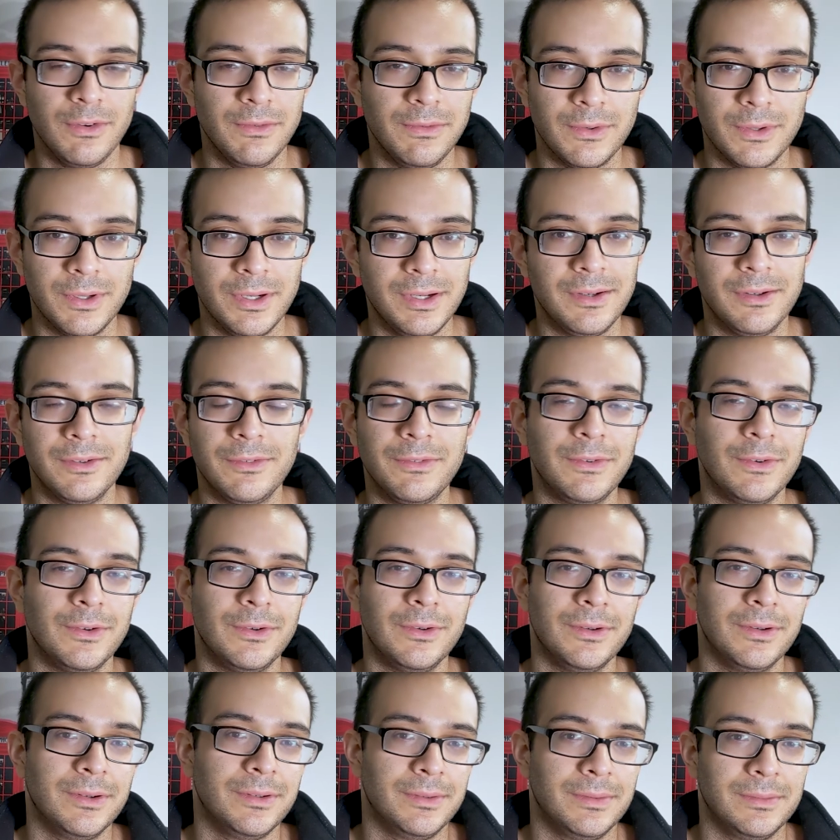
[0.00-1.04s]
software
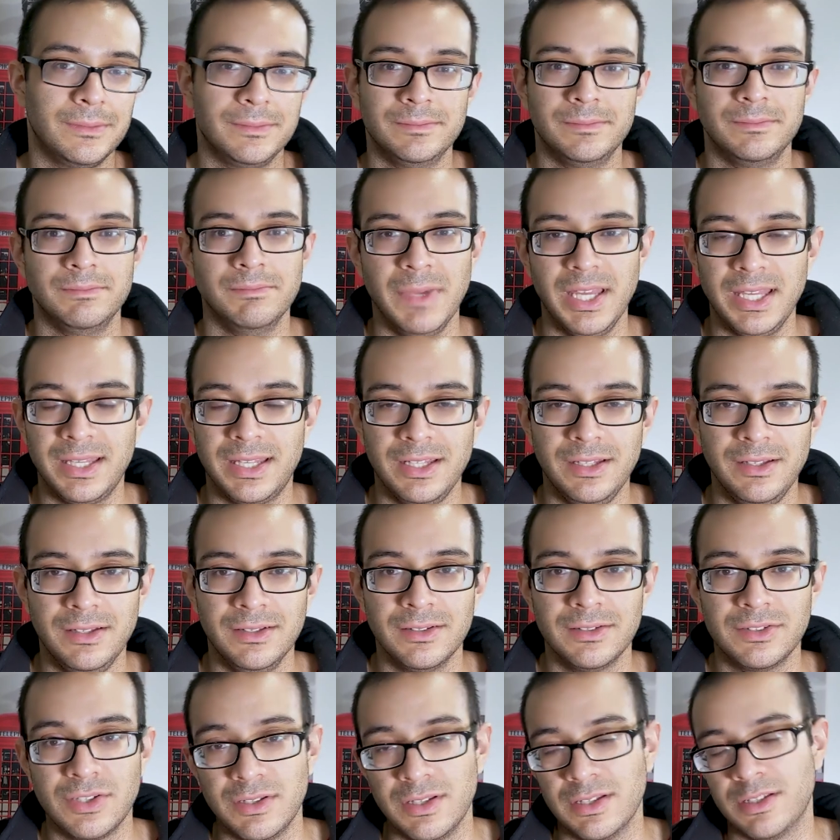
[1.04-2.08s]
for
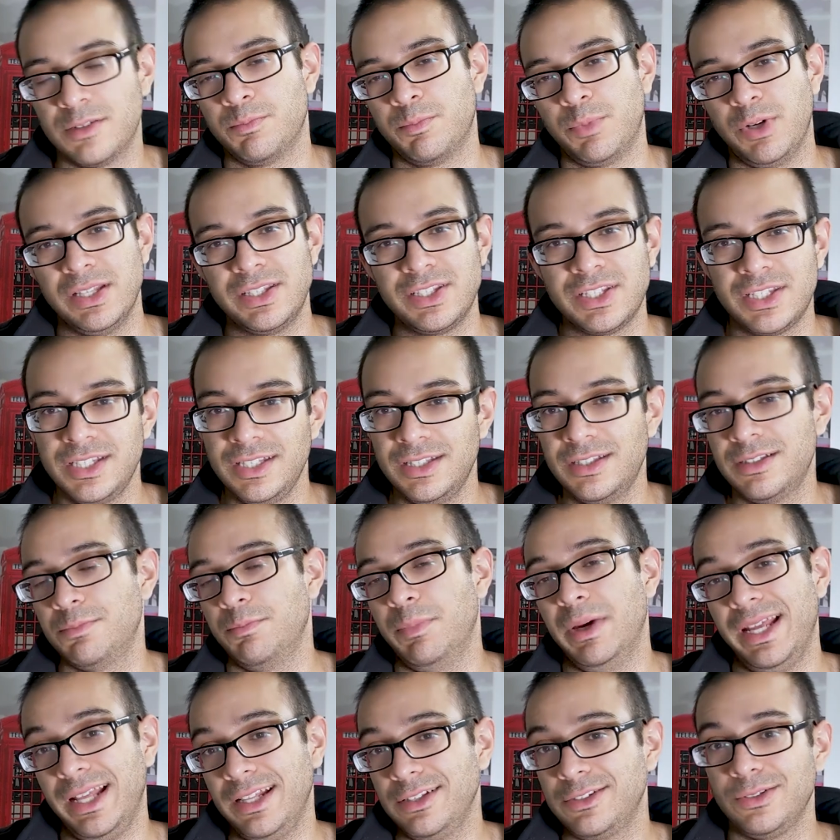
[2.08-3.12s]
making spreadsheets
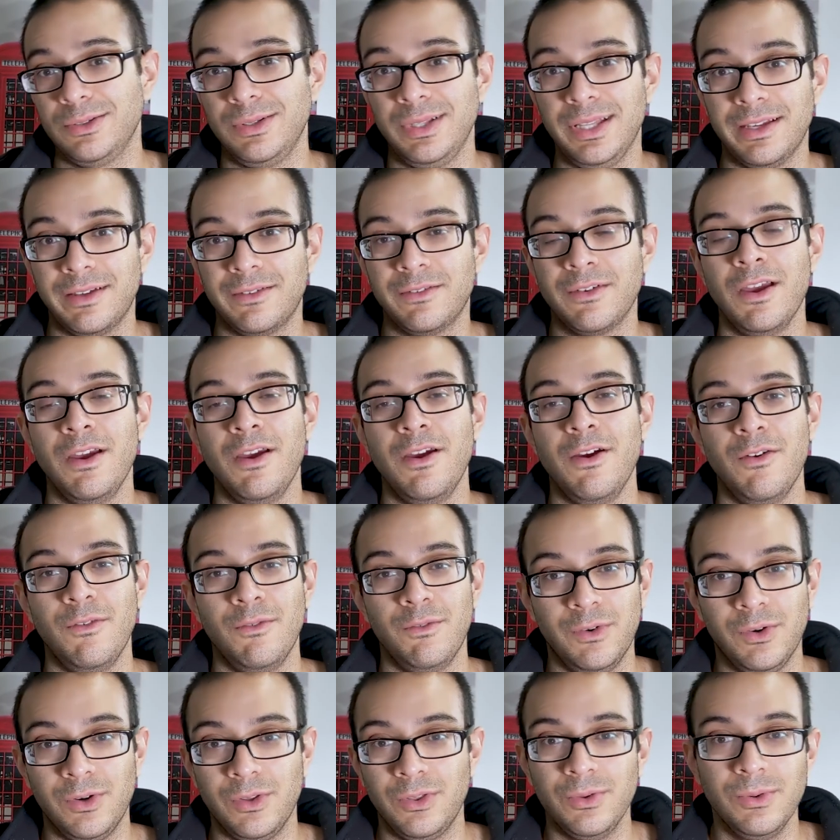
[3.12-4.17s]
but also like
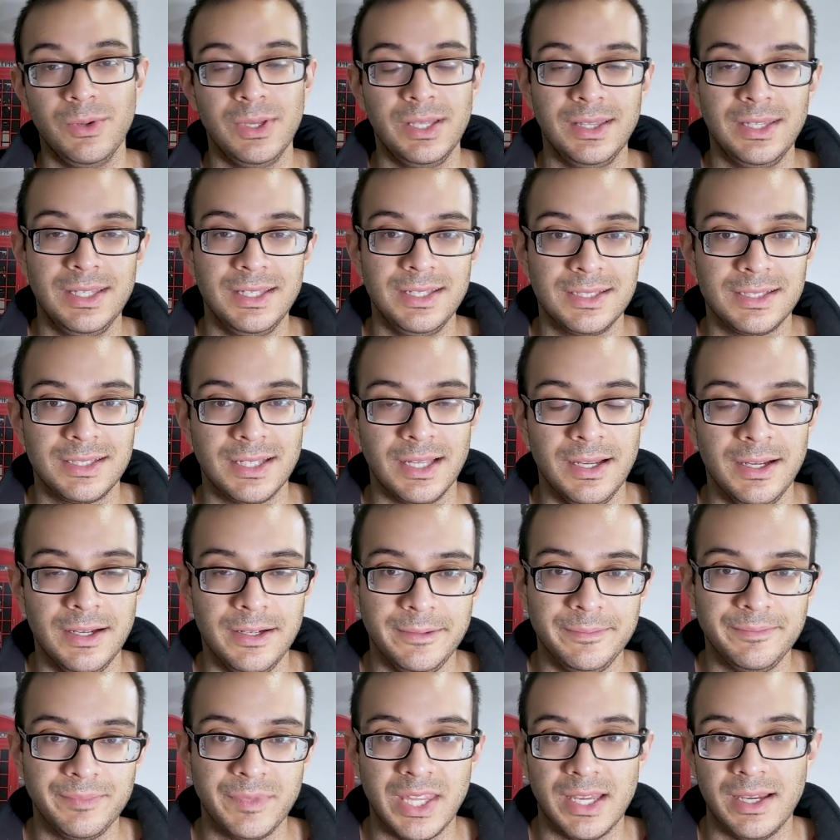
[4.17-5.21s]
for doing this
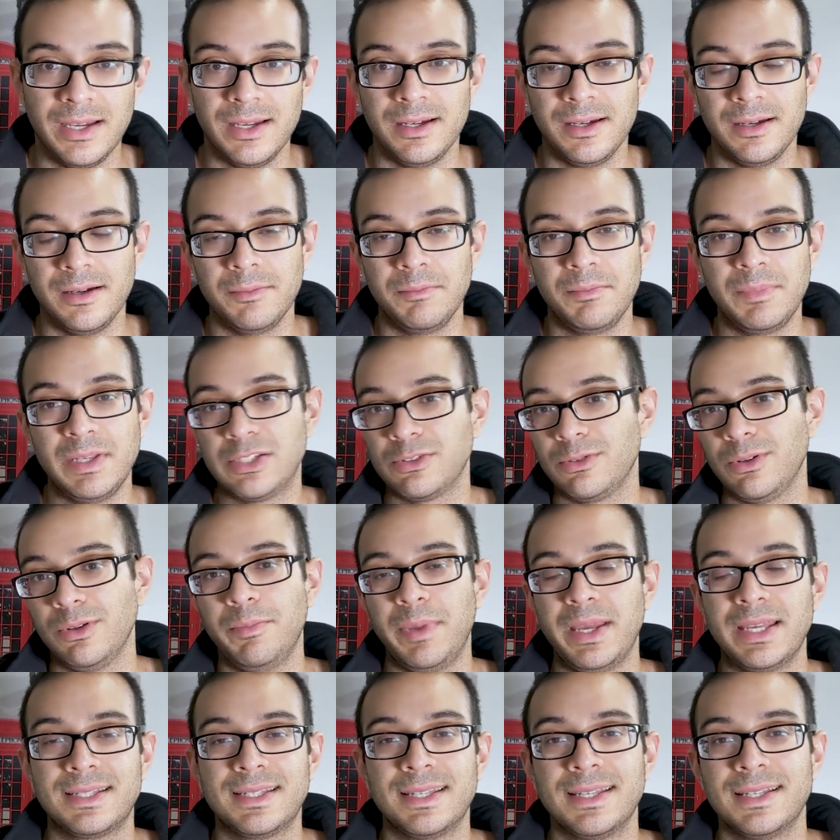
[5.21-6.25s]
um, the visual
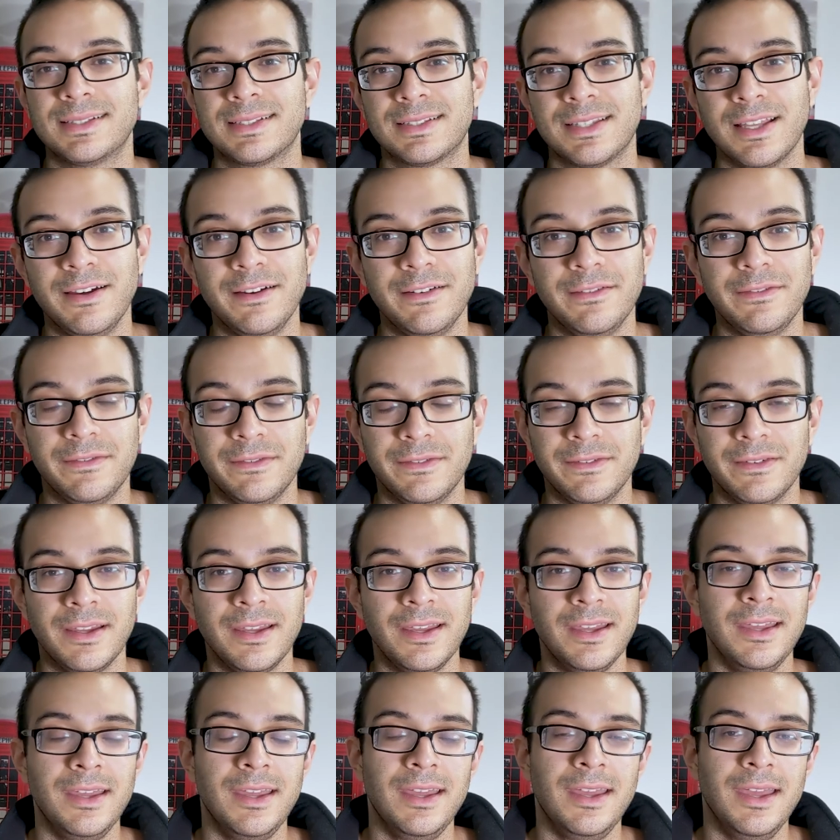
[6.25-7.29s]
basic stuff
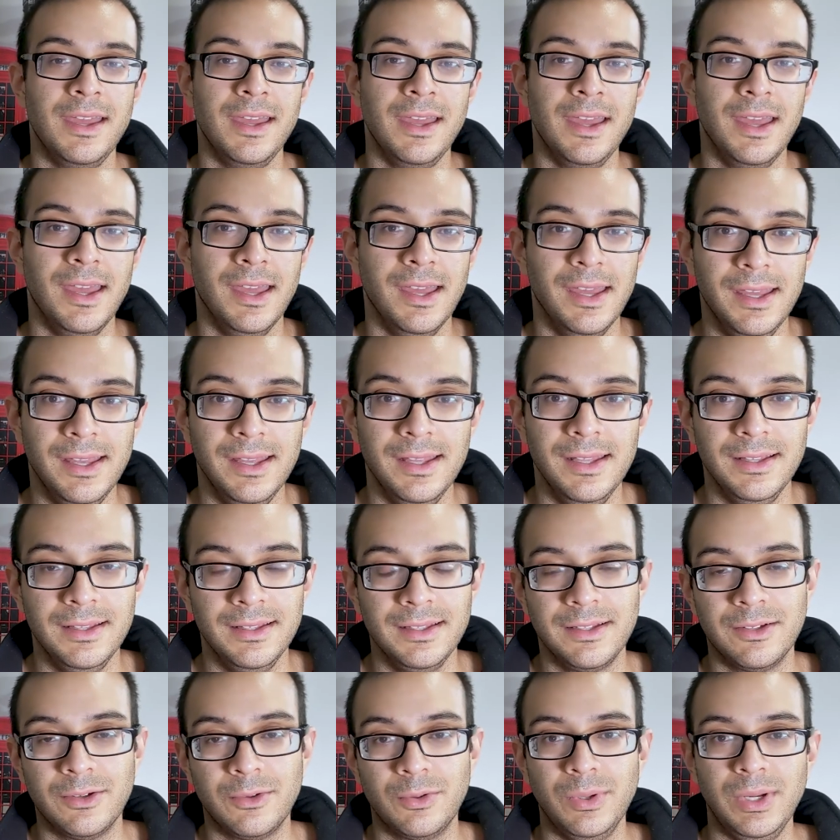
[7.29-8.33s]

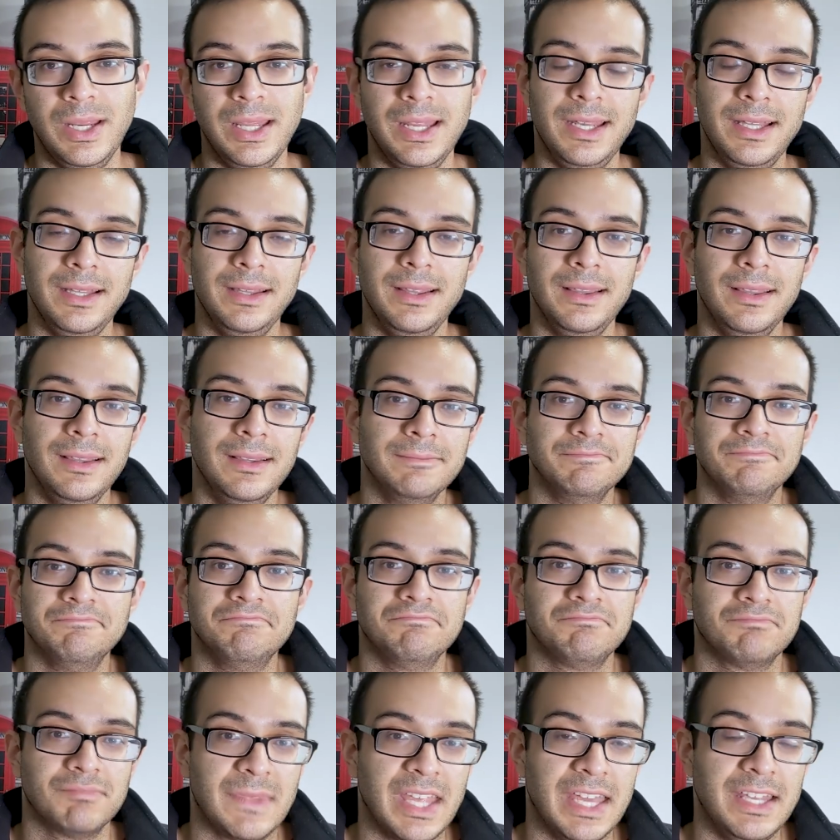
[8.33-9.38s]
and creating
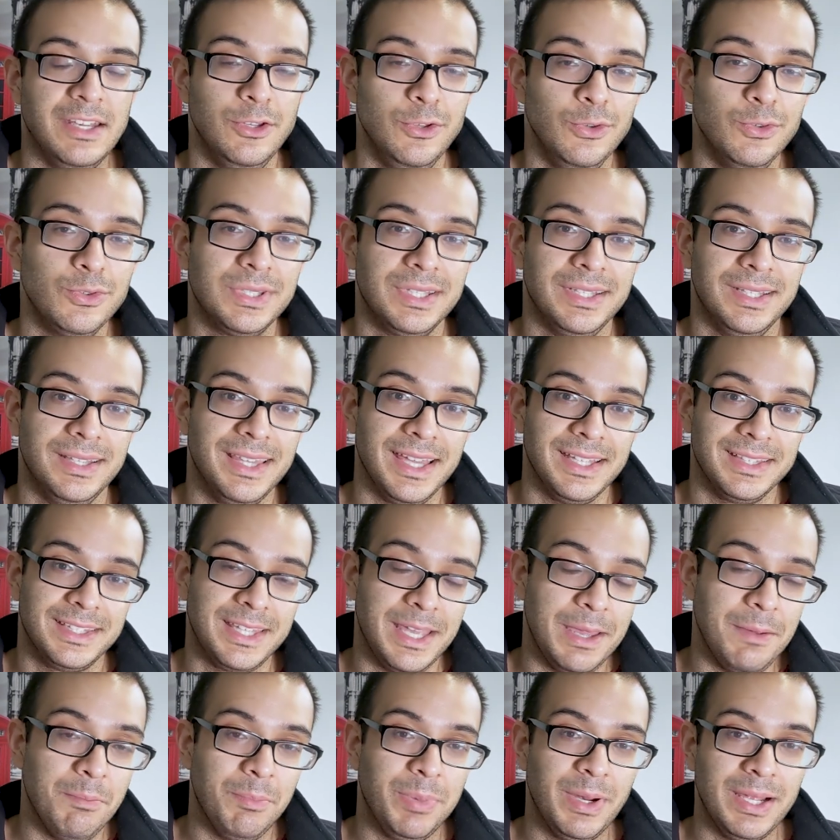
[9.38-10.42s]
and using the
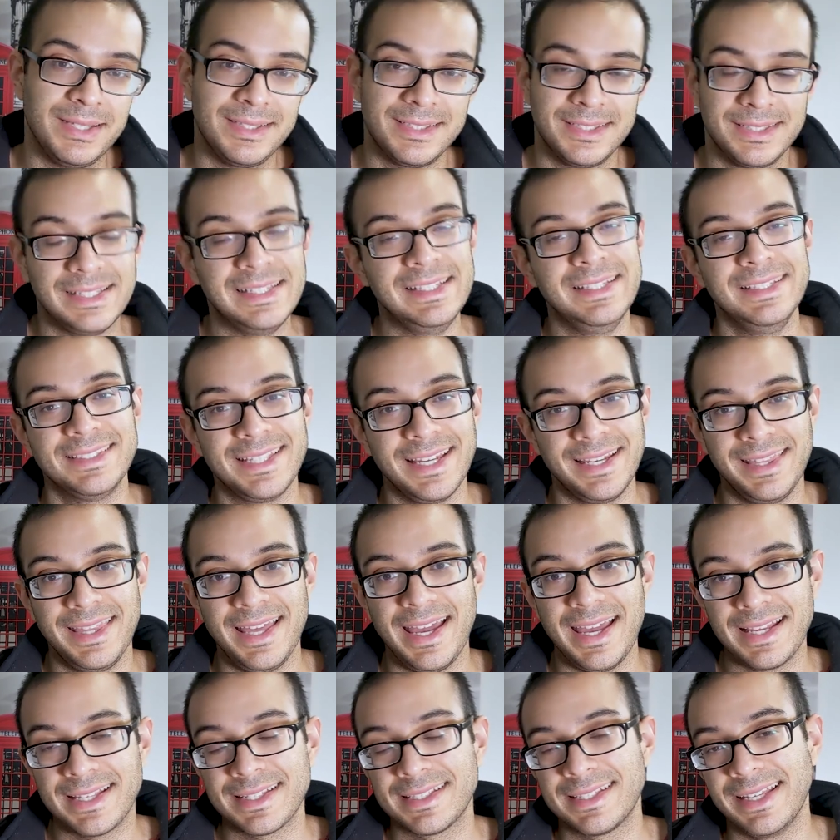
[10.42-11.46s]
templates inside
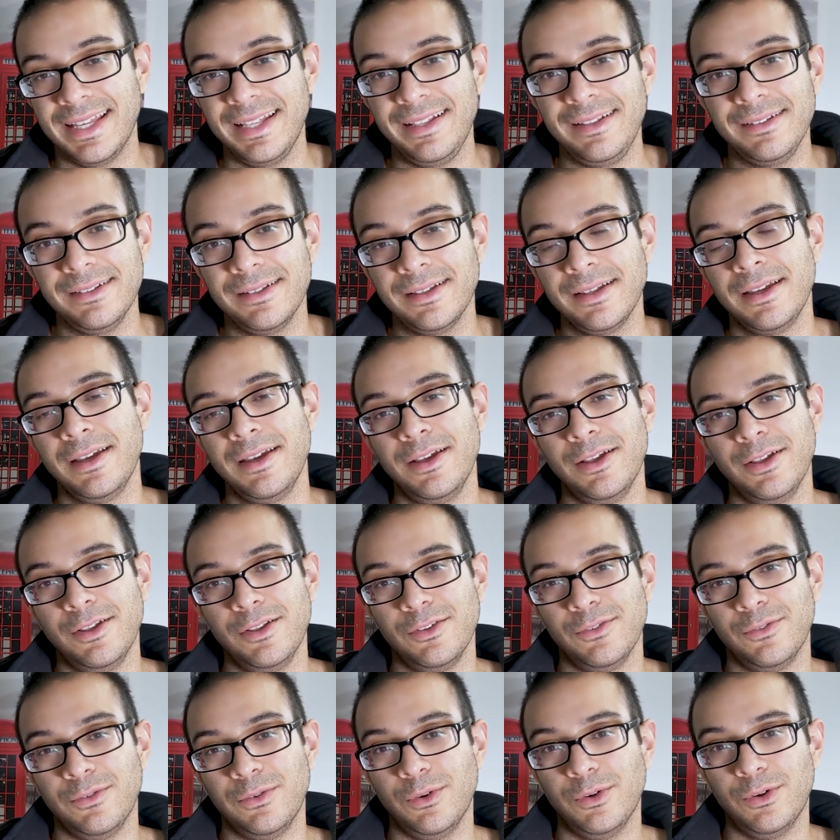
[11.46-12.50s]
the excel
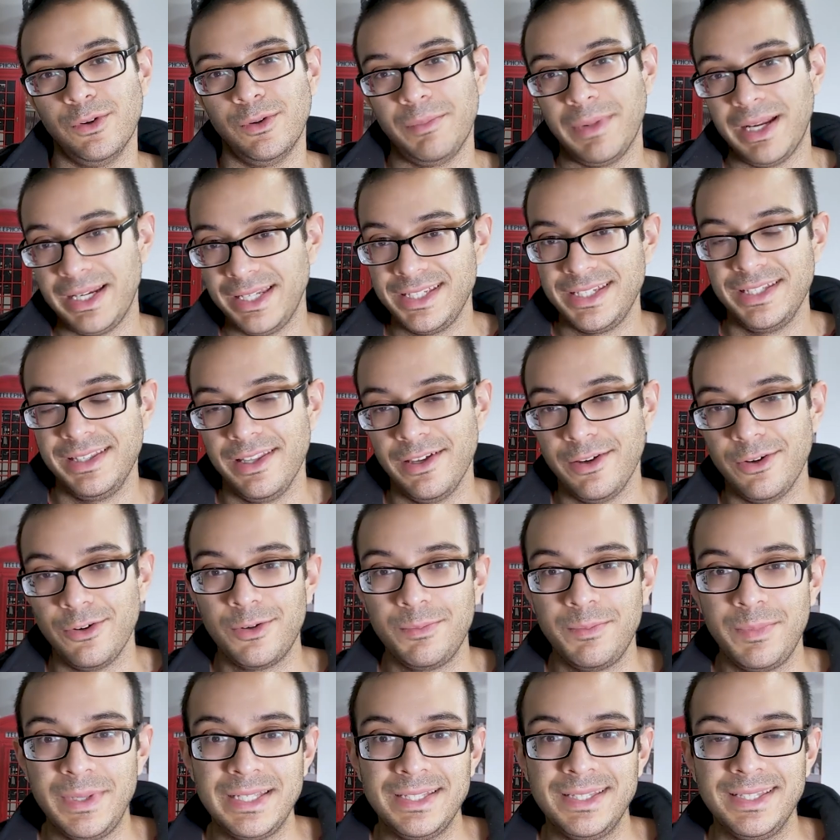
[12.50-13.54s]
for managing our
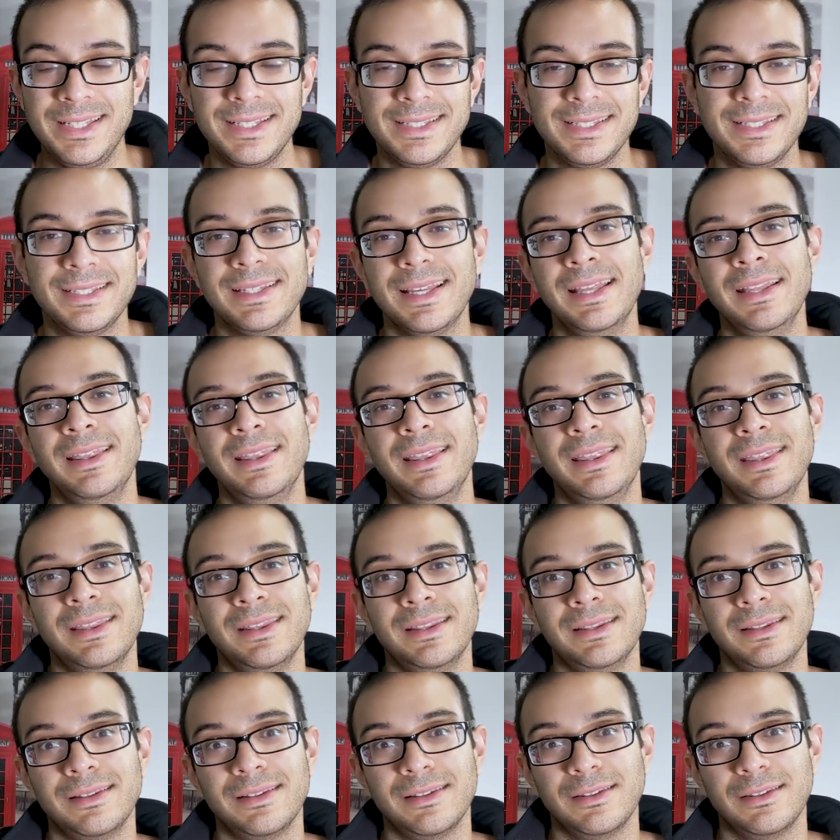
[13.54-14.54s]
businesses and